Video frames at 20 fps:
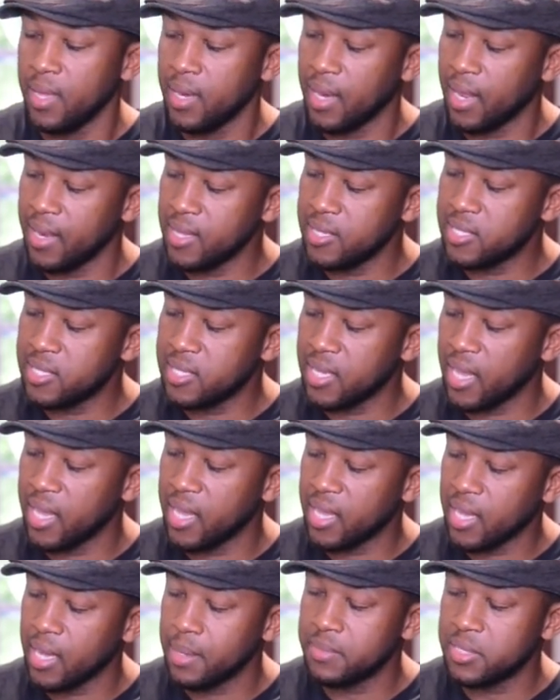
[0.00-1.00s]
Now this
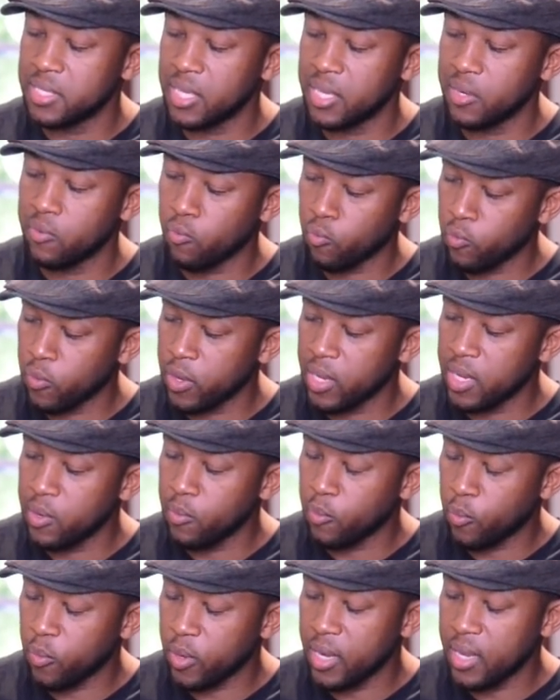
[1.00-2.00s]
thing comes in
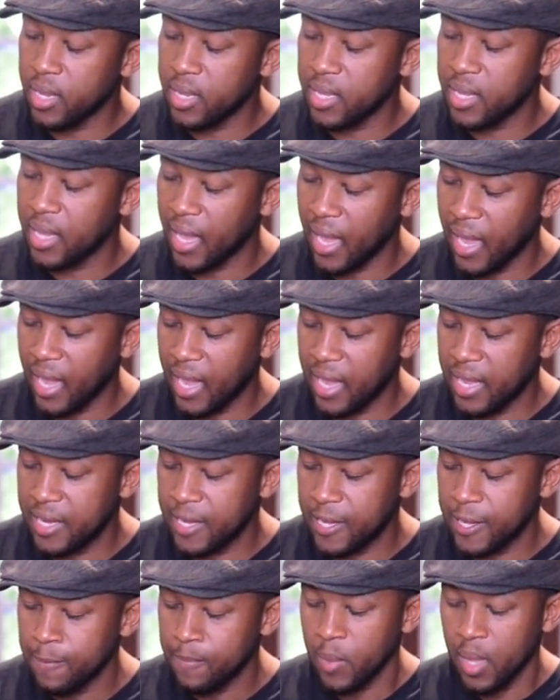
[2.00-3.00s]
really
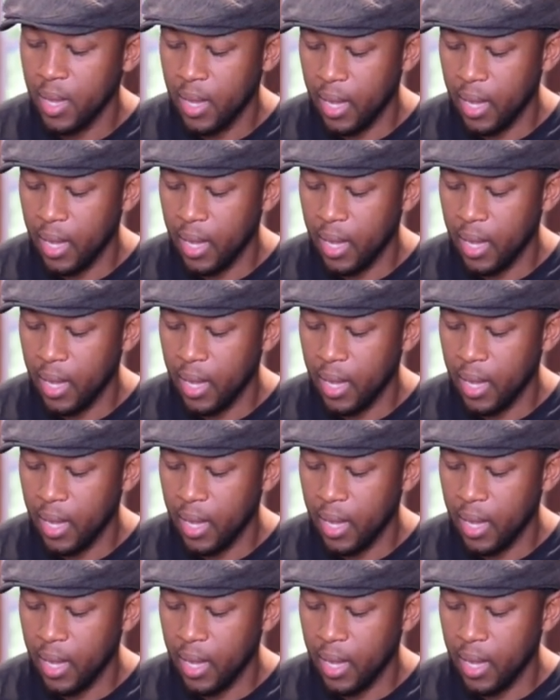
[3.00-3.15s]
handy.